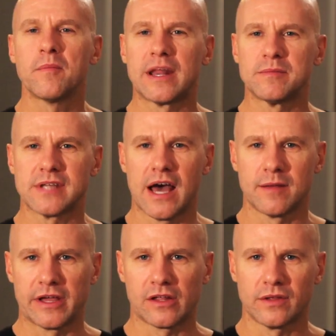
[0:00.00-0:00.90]
My name is
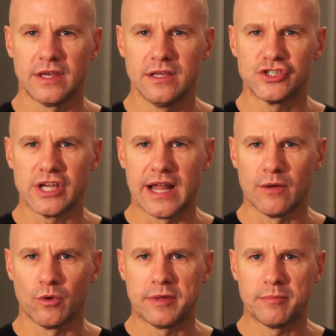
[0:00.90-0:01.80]
Todd Michael Kiech and I
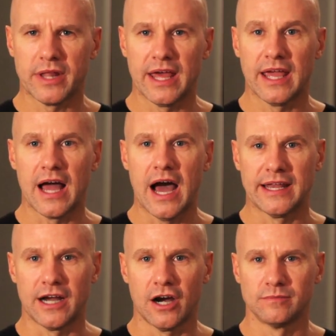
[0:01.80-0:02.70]
will be playing
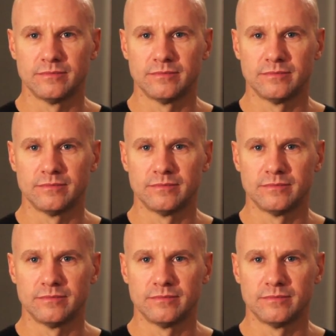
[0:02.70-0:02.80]
Einar.